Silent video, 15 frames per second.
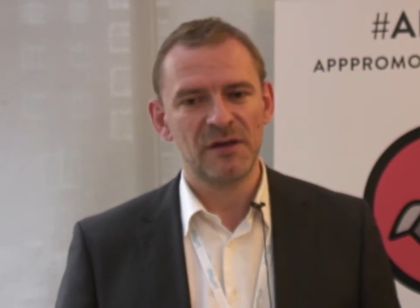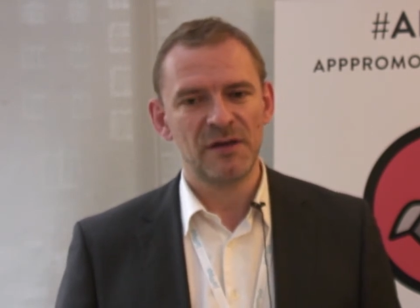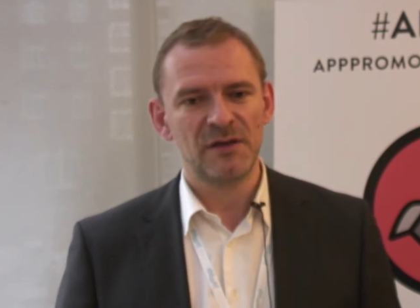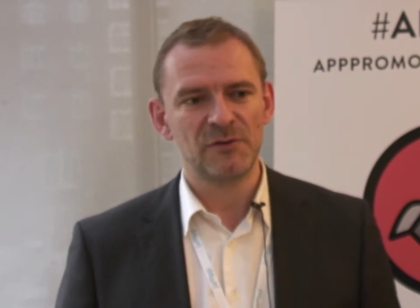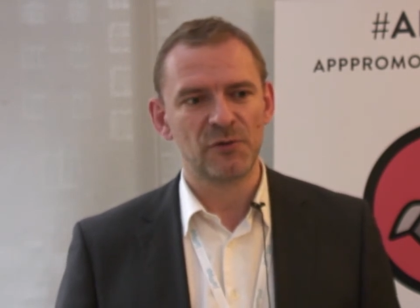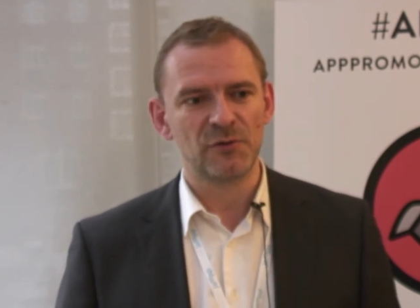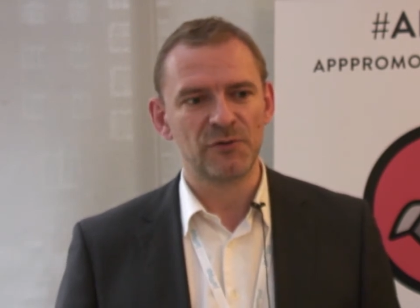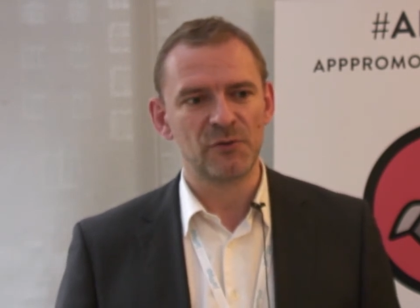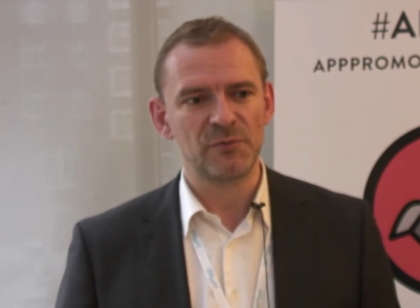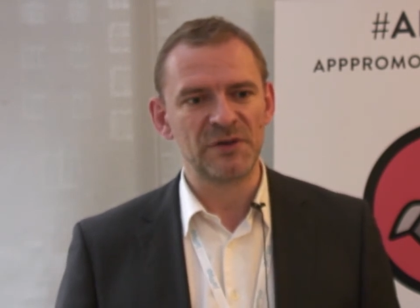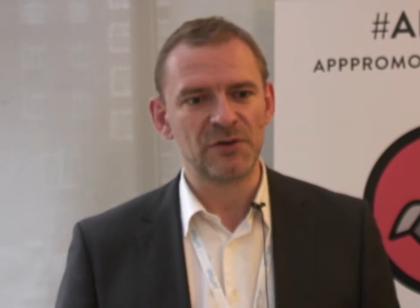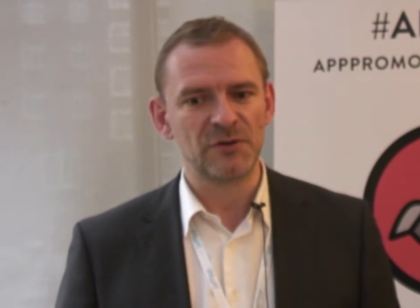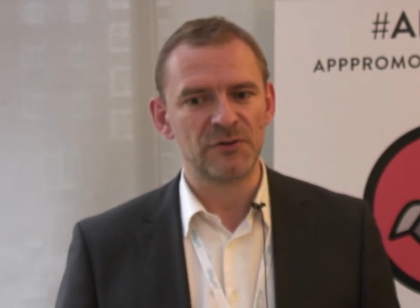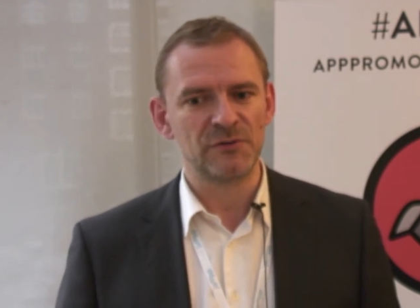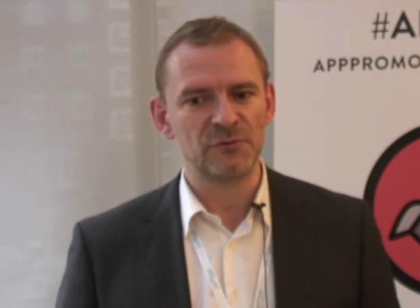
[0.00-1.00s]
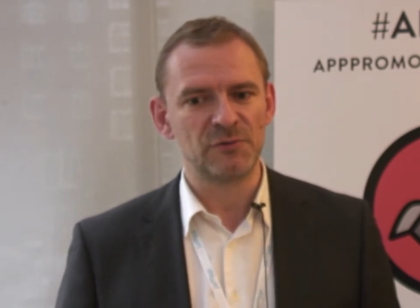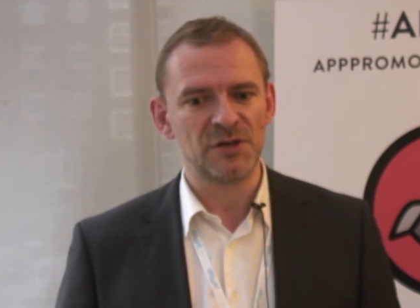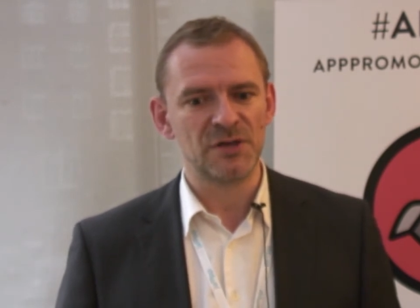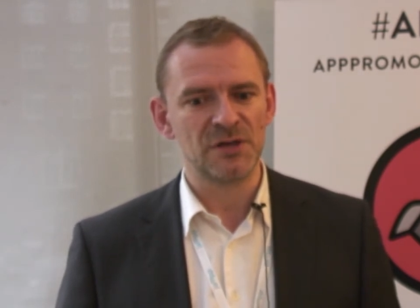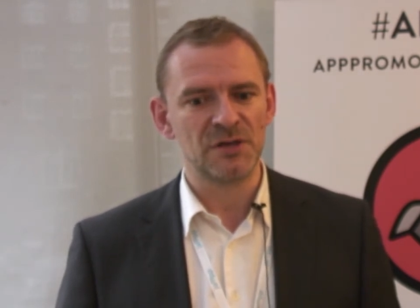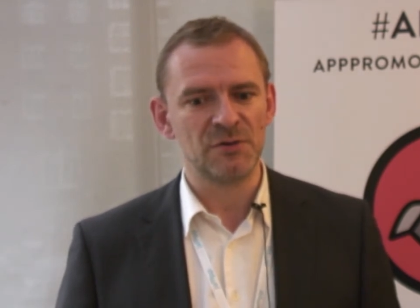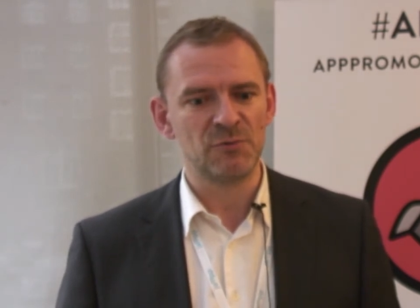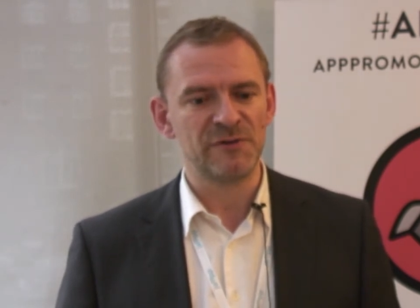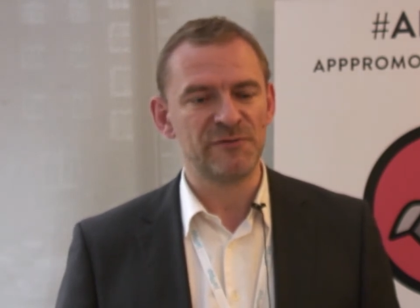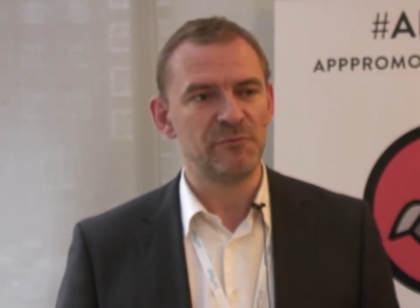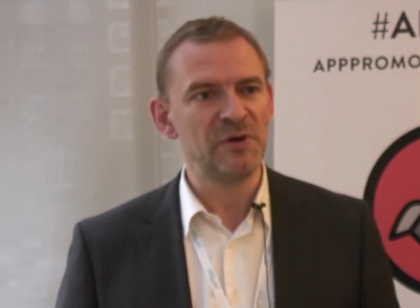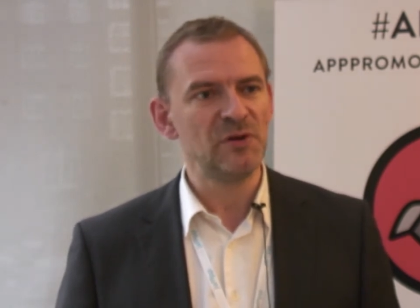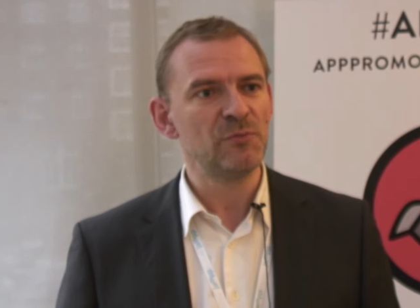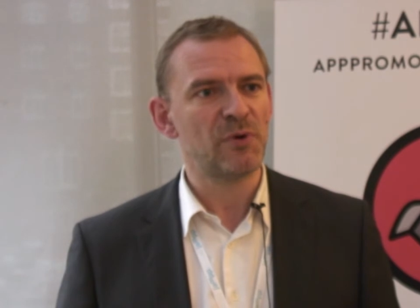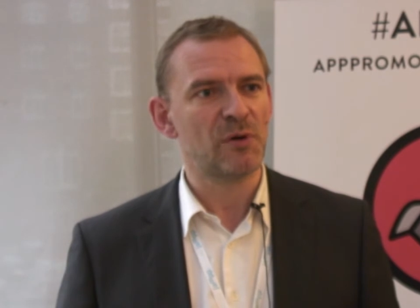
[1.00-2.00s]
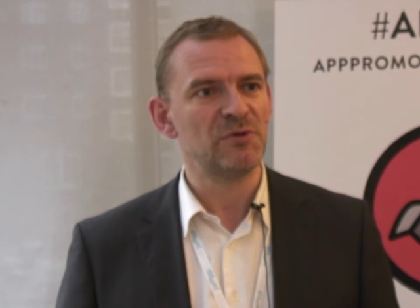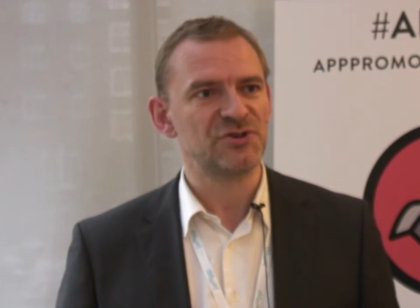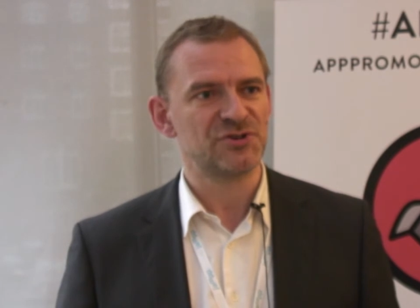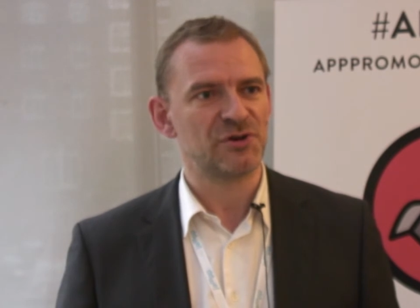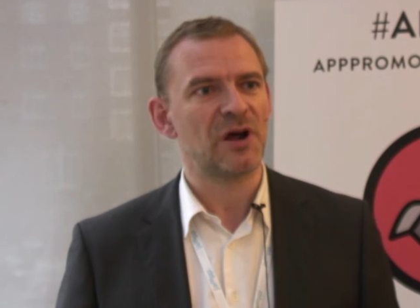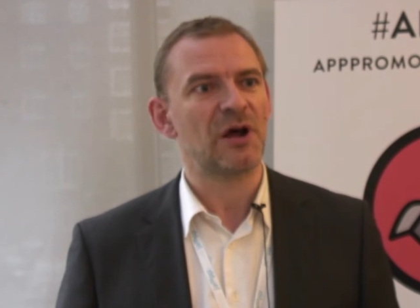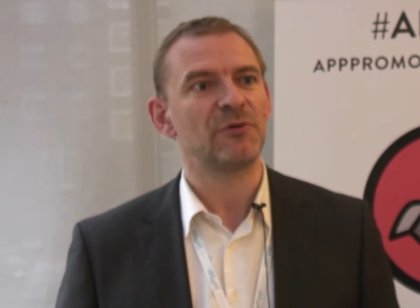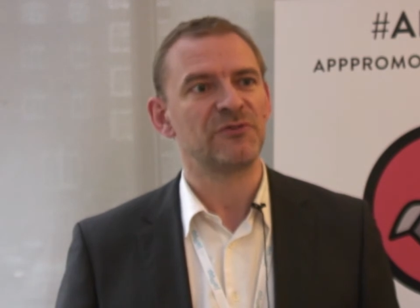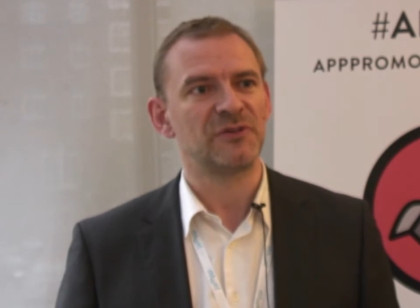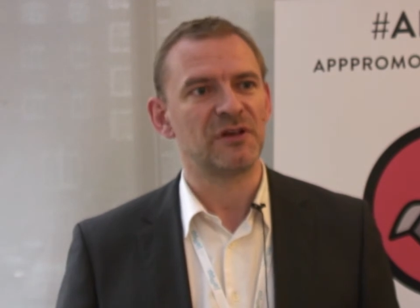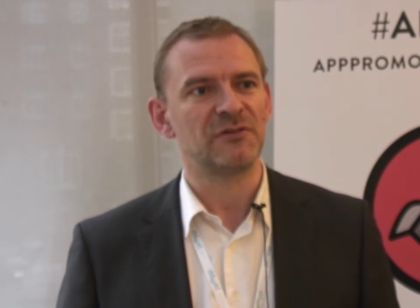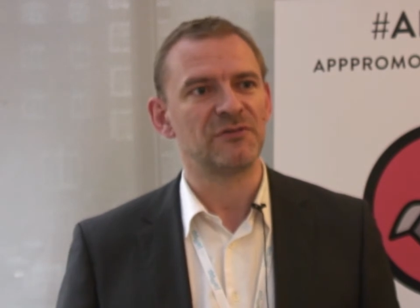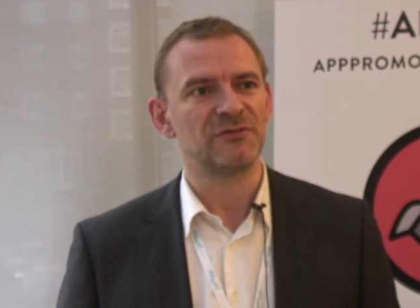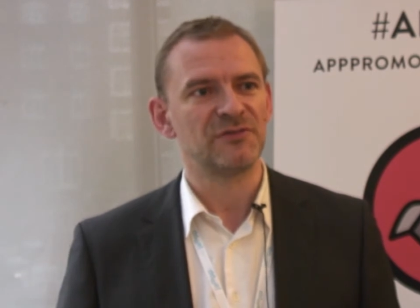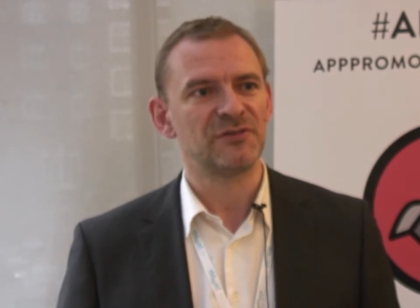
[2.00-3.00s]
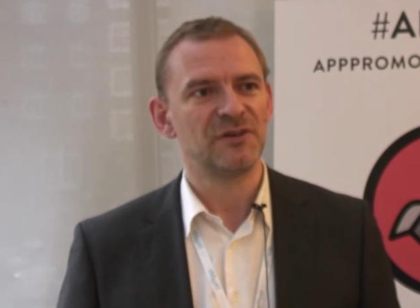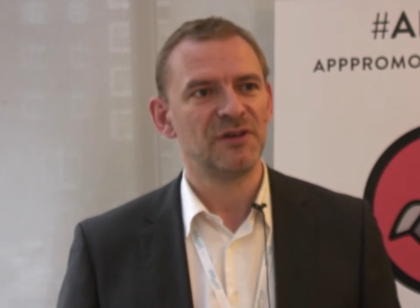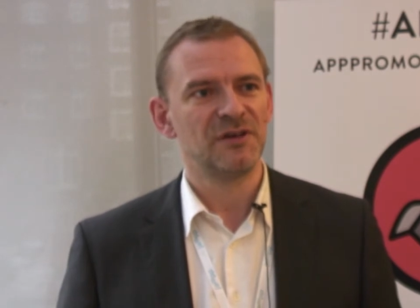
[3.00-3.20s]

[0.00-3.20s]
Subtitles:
is also because we've been a publisher ourselves